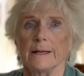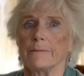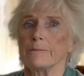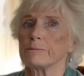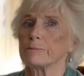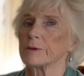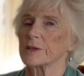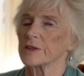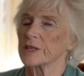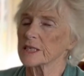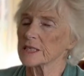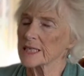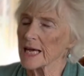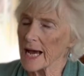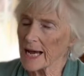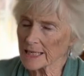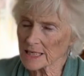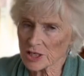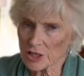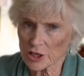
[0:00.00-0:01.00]
But this
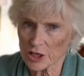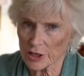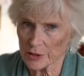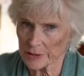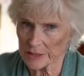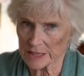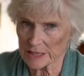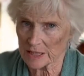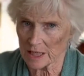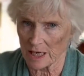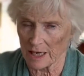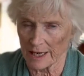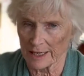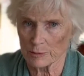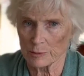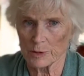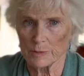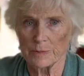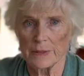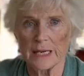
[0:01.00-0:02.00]
had to coincide
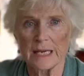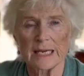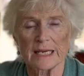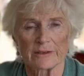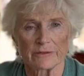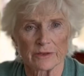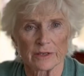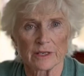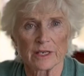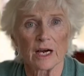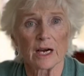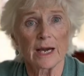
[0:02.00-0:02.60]
with being given a